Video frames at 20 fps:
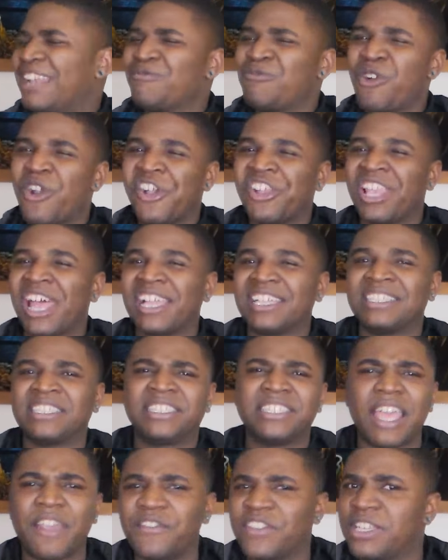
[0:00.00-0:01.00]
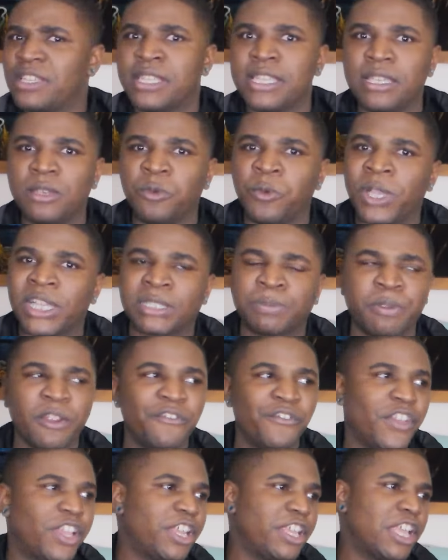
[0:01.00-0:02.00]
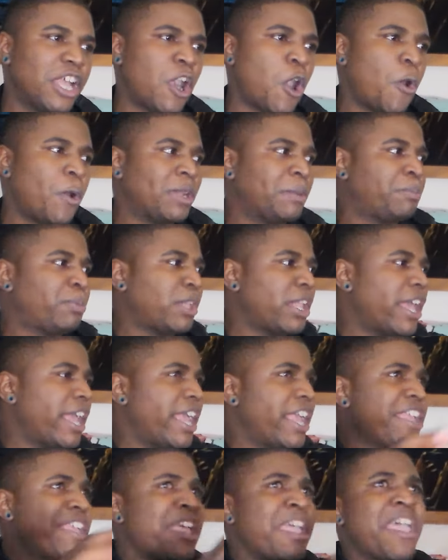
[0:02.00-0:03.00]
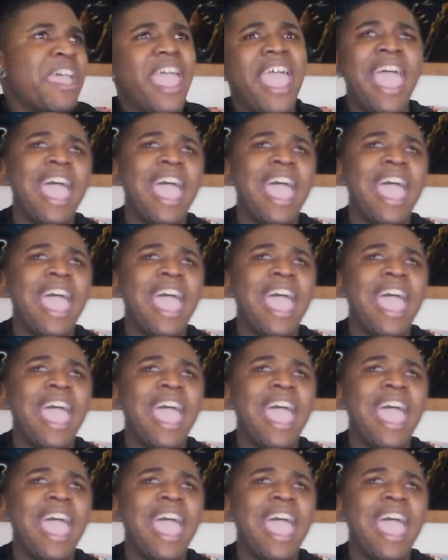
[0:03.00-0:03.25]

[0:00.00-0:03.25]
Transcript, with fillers: I'd wear like 17 wigs per video and play